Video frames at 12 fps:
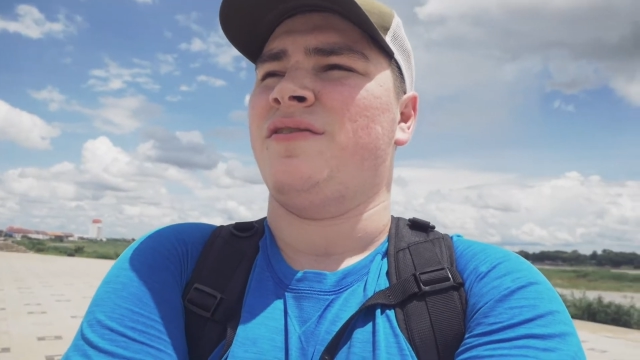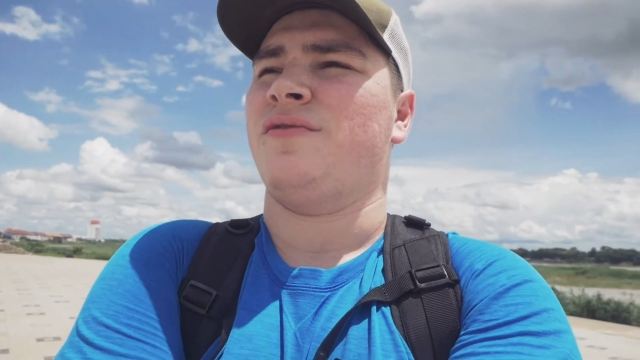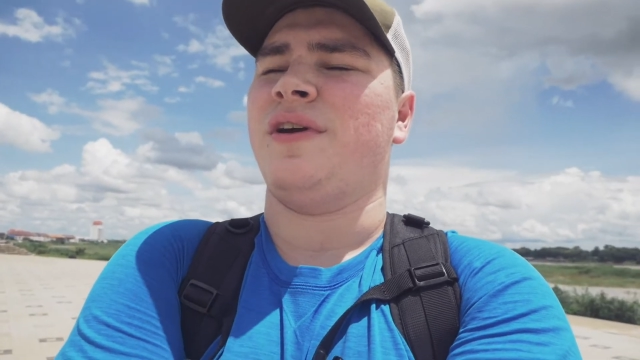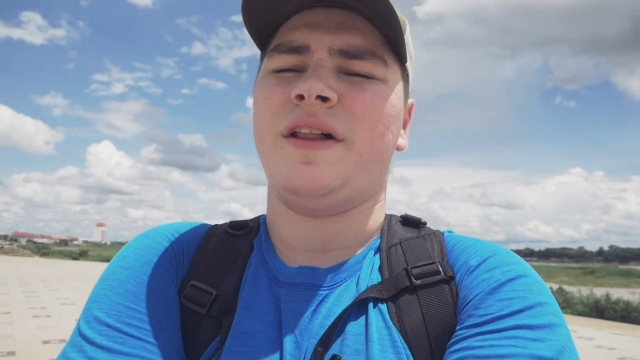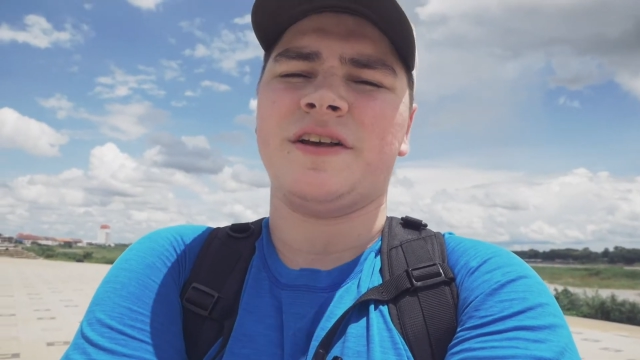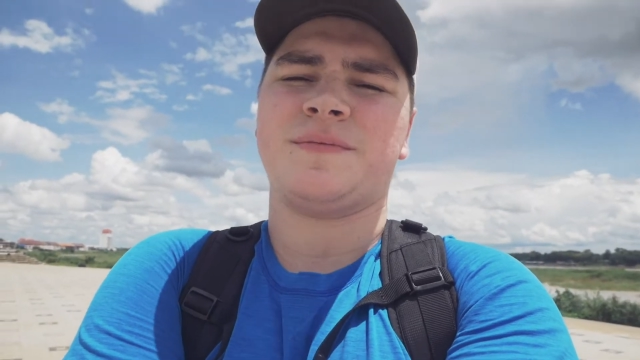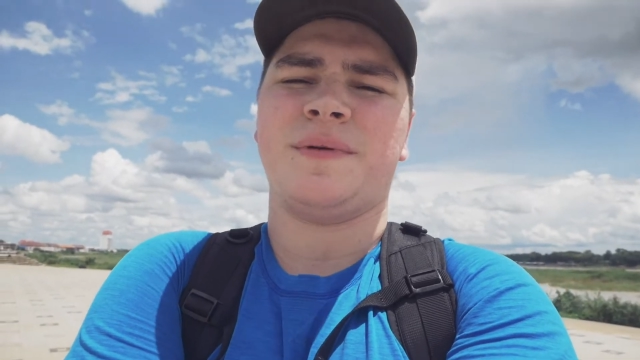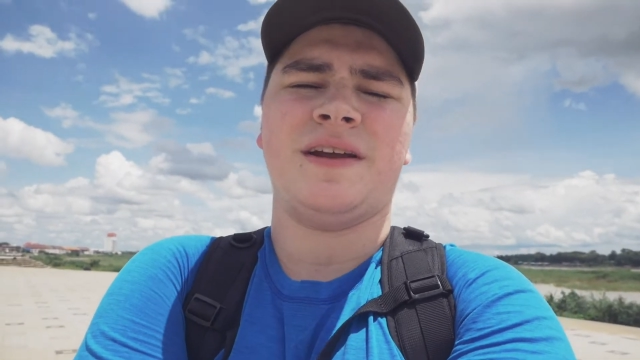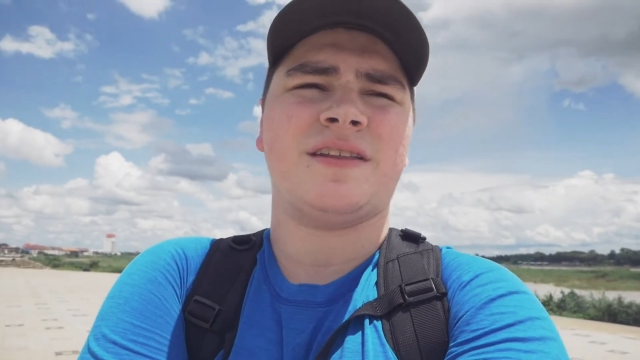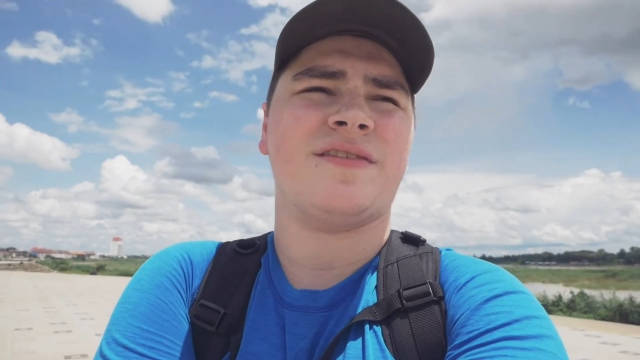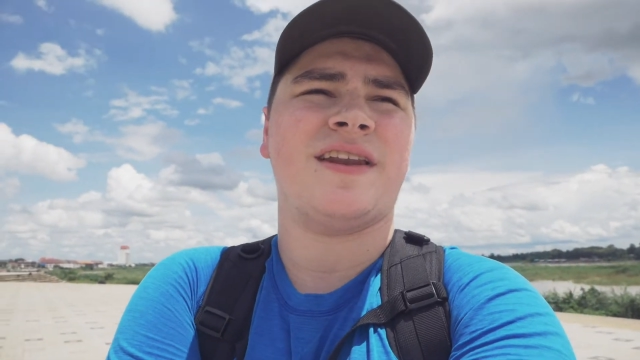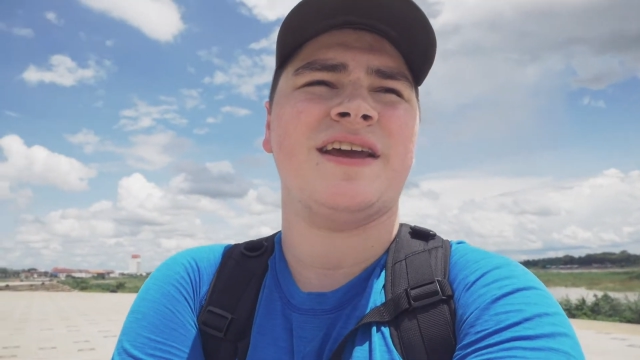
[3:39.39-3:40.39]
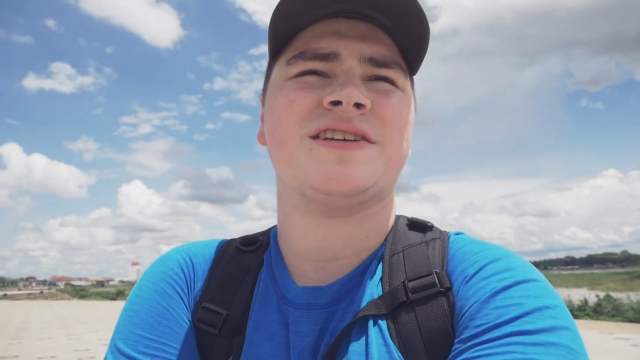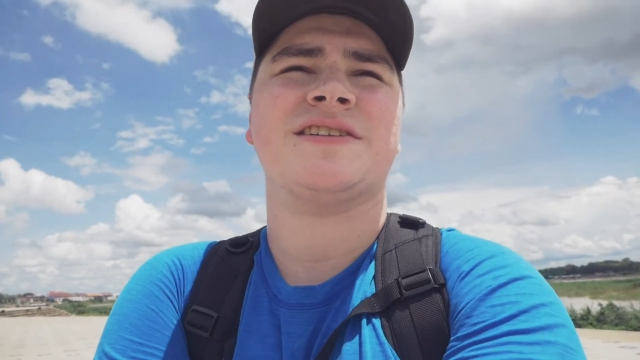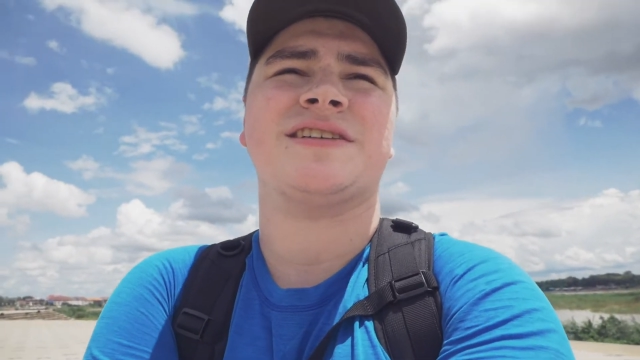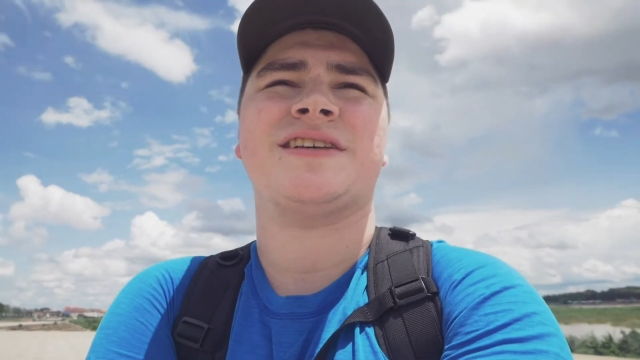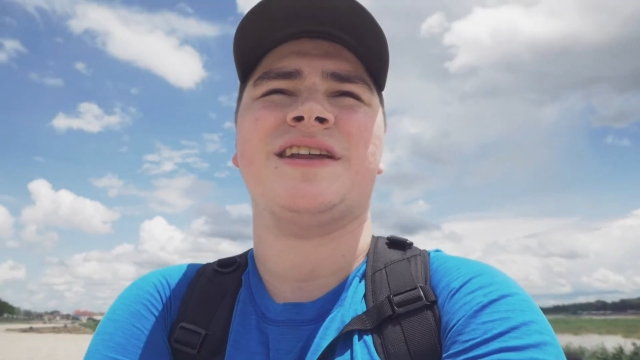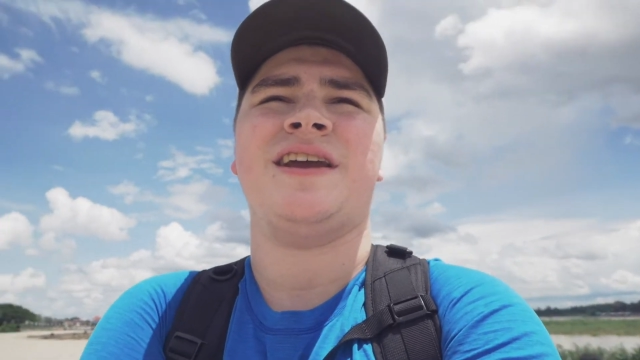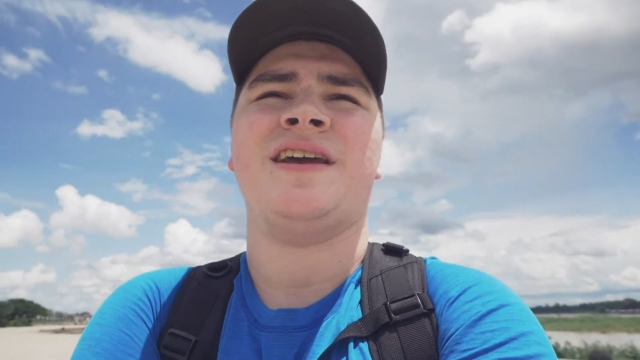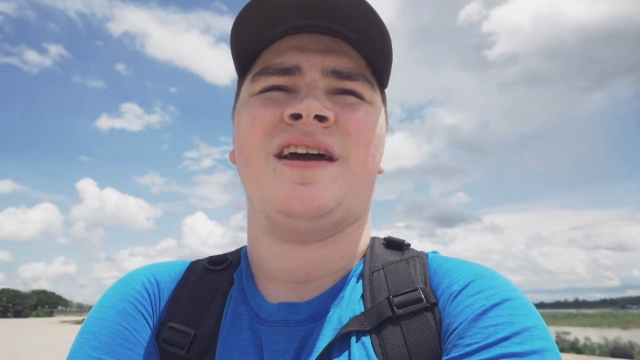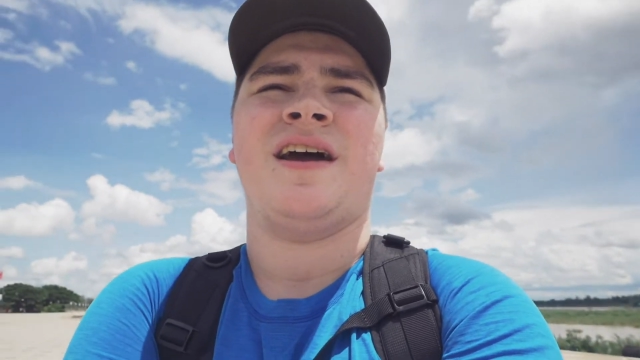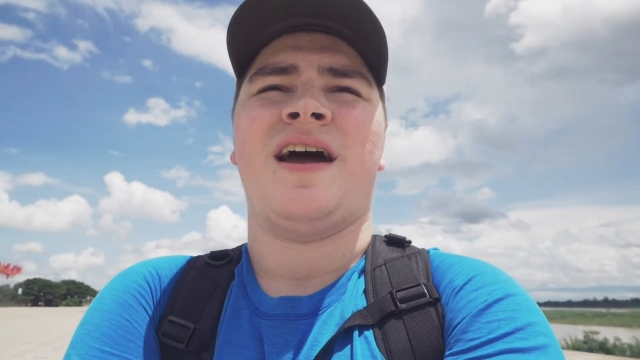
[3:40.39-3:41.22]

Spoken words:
real experience of an Asian city.